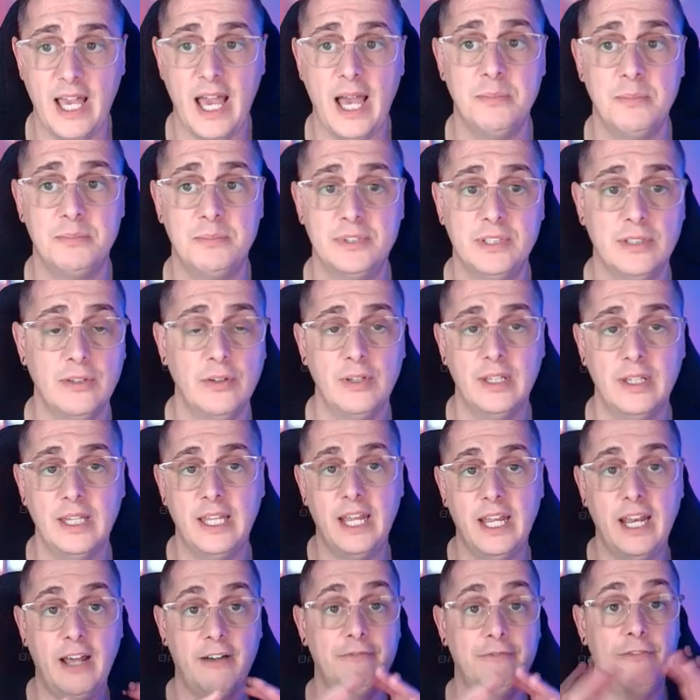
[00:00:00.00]

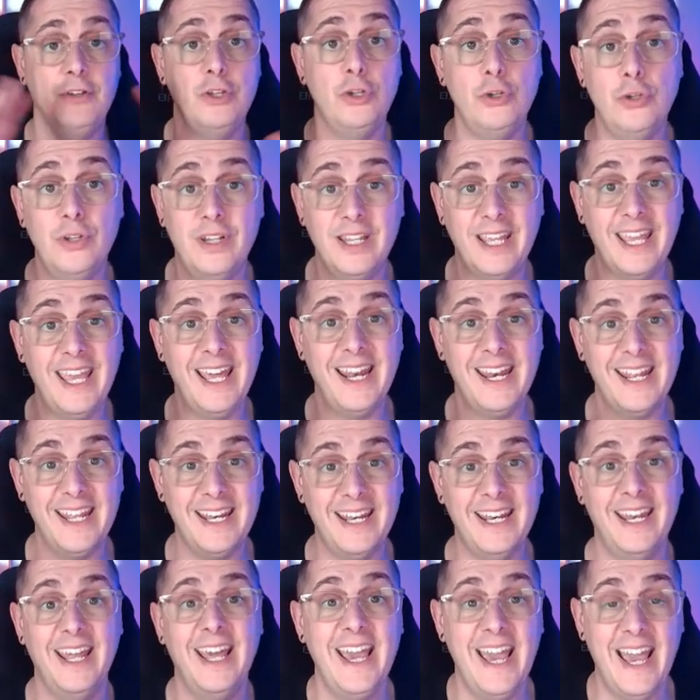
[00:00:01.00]
absolutely enough for you to get
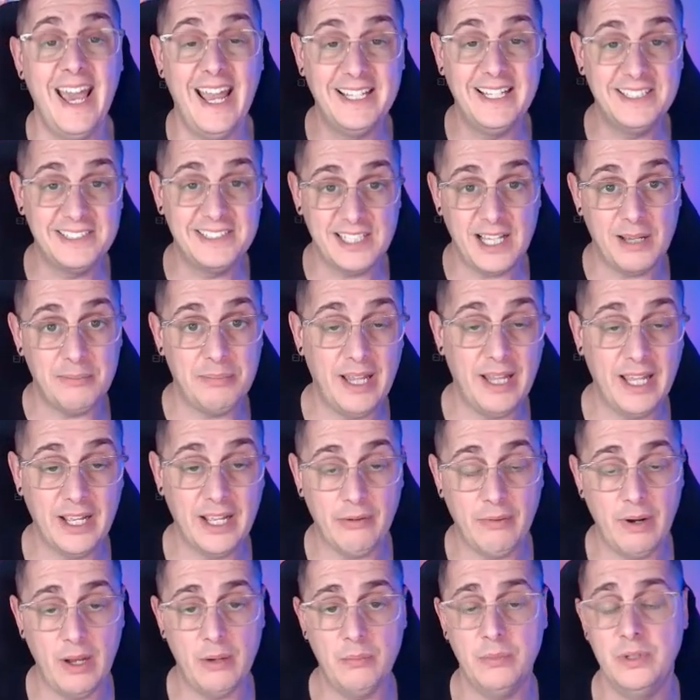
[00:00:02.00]
in and start playing
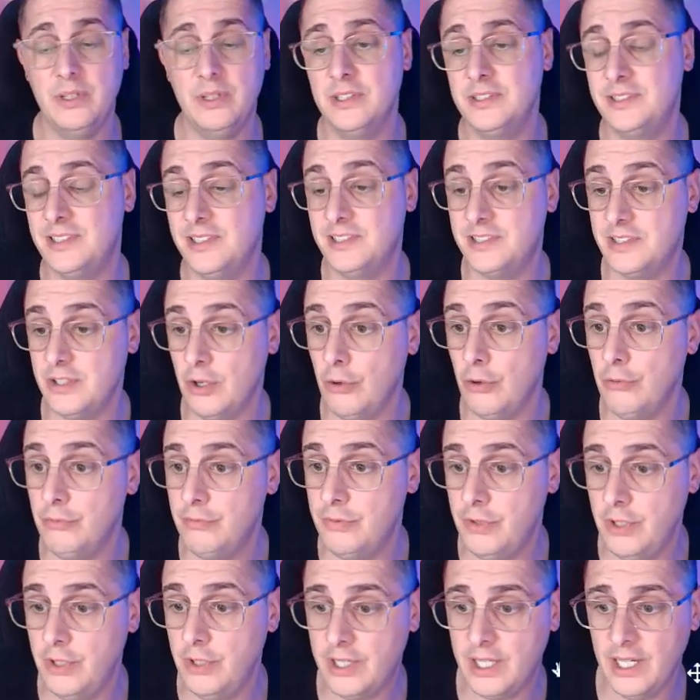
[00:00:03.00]
around with this
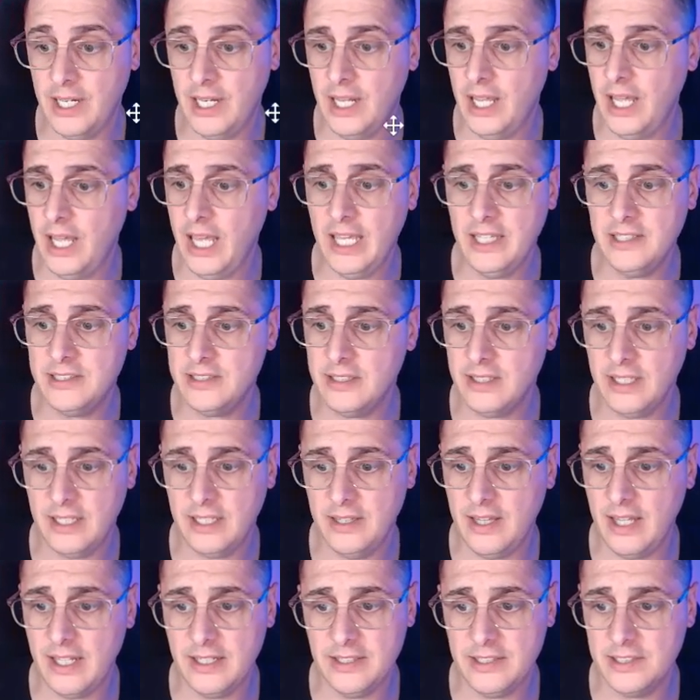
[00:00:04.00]
yourself. You can easily
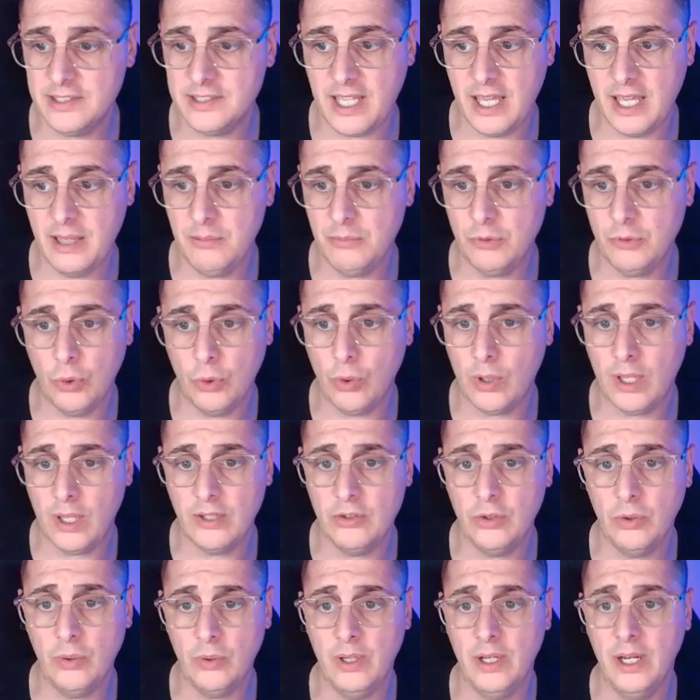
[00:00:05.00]
then just keep talking
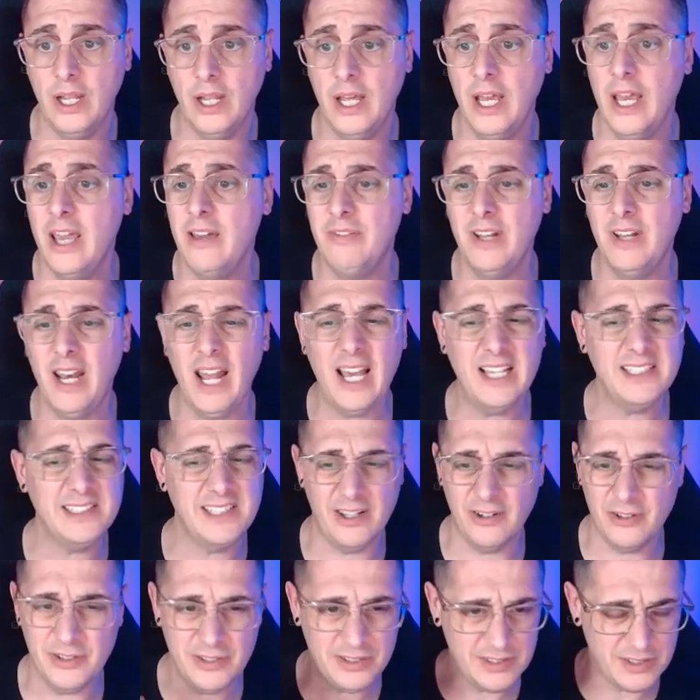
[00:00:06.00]
to it. If it has
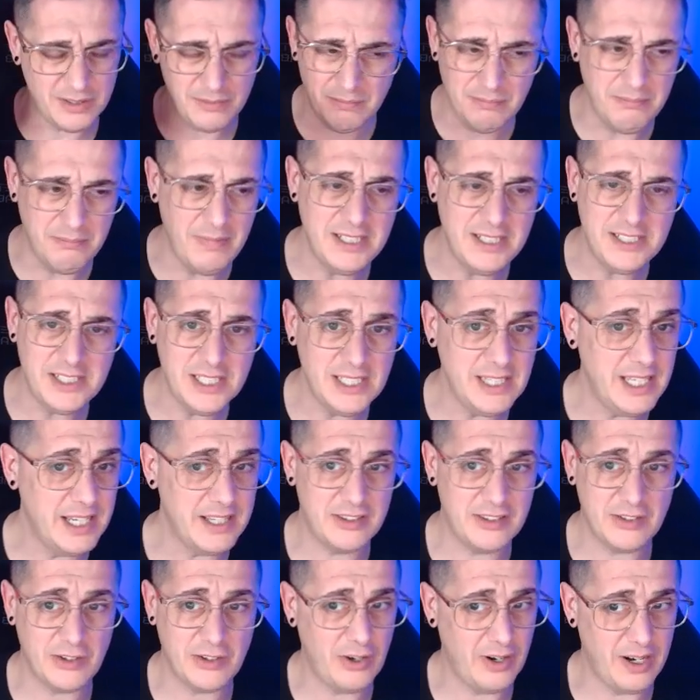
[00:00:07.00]
errors, mention that
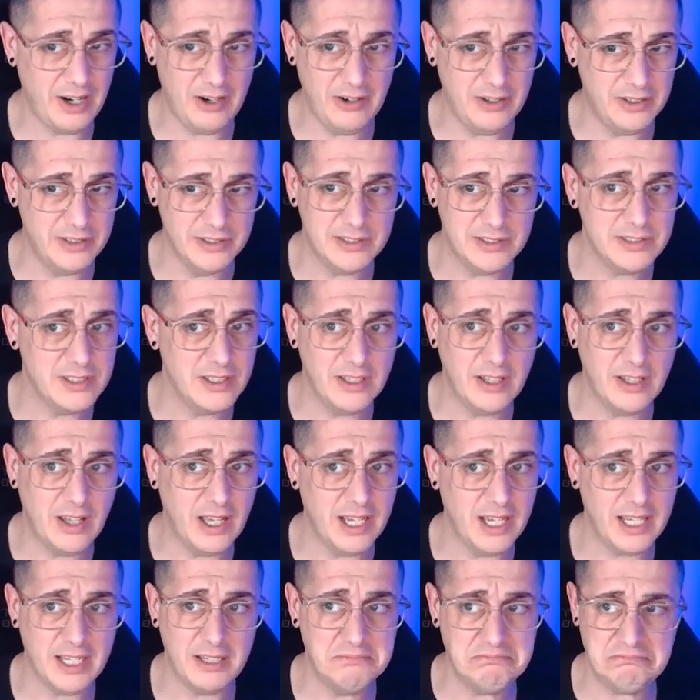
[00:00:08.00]
it's got errors.
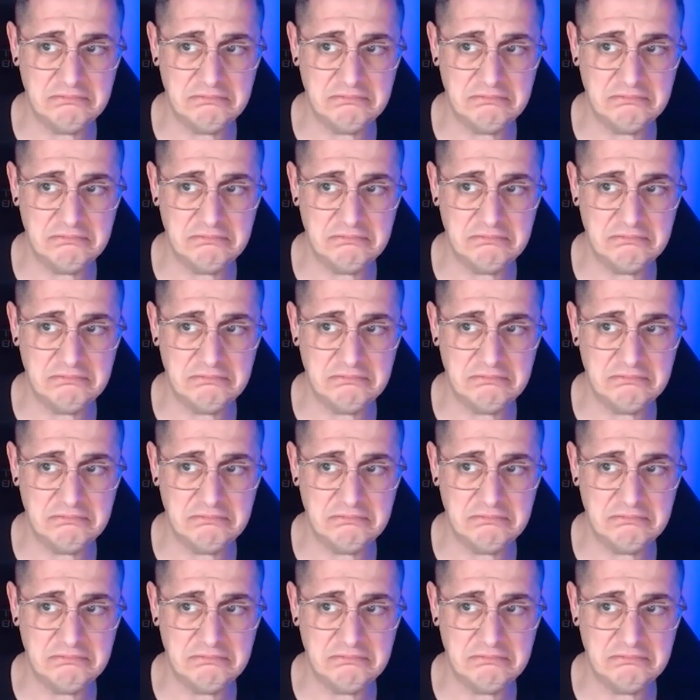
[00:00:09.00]
Like,